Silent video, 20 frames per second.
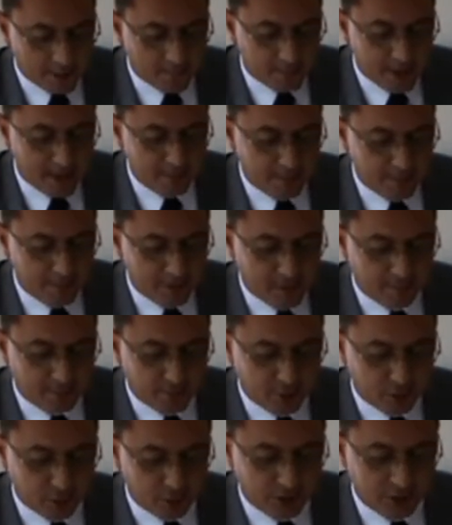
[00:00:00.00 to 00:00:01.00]
a paper money
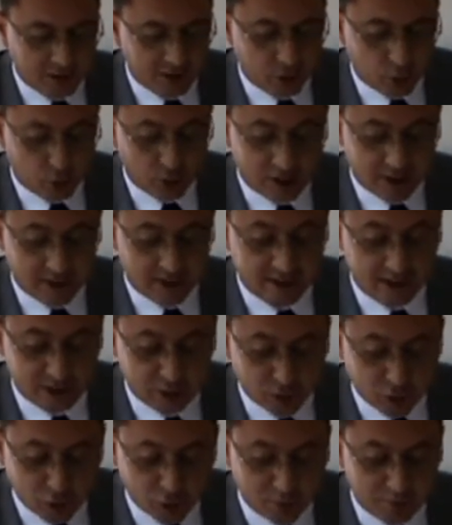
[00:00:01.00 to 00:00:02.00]
producer could
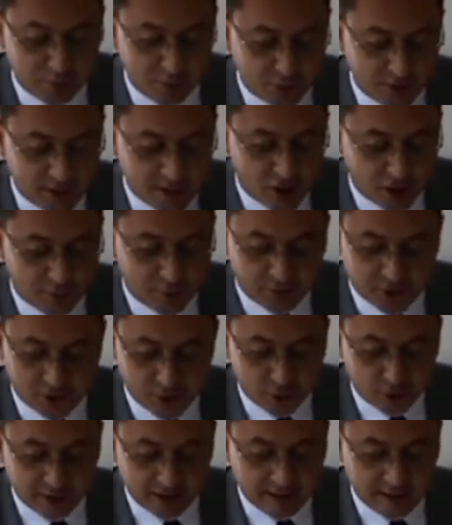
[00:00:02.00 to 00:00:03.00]
consume without
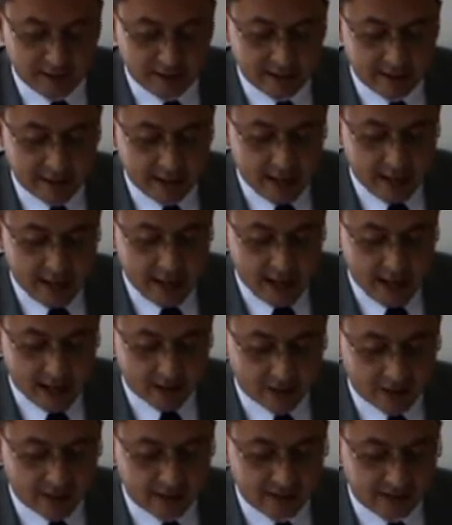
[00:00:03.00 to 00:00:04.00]
producing
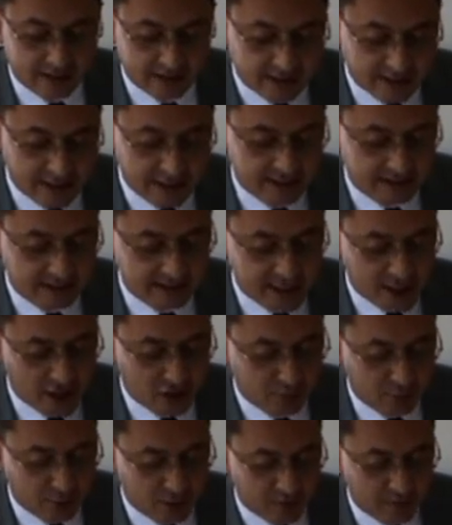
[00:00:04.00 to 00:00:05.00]
and thus seize the
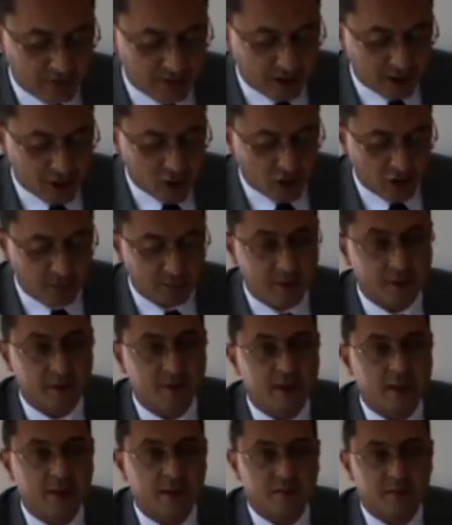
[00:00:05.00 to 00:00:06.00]
output of the economy
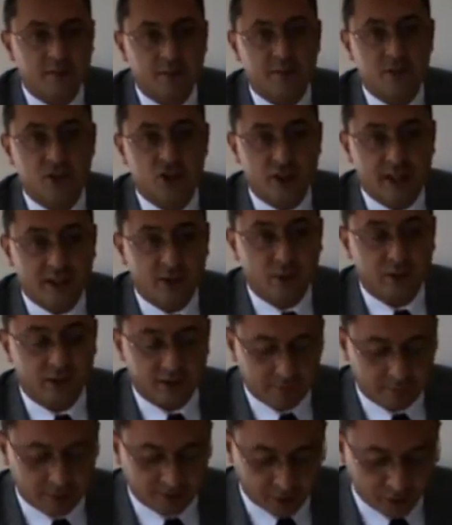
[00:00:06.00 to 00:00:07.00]
from the
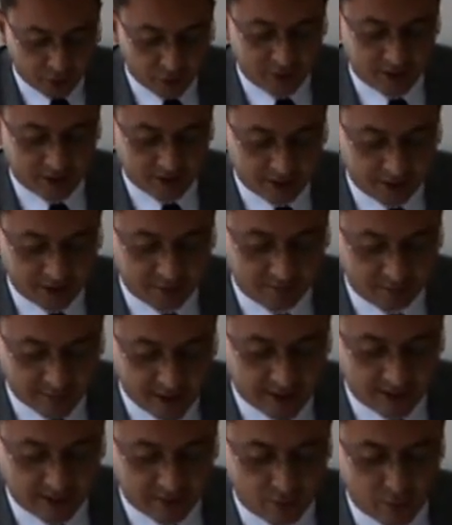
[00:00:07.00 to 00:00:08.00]
genuine producers.
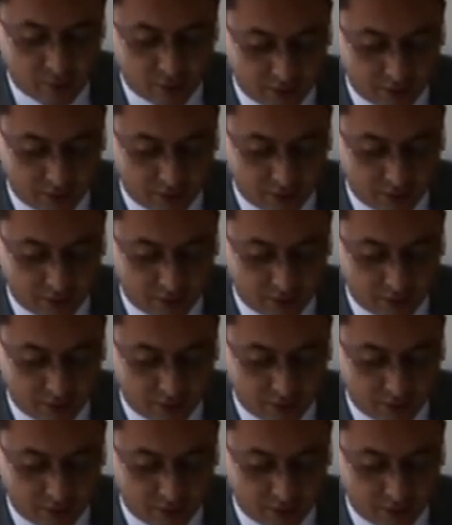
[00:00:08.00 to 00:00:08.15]
End of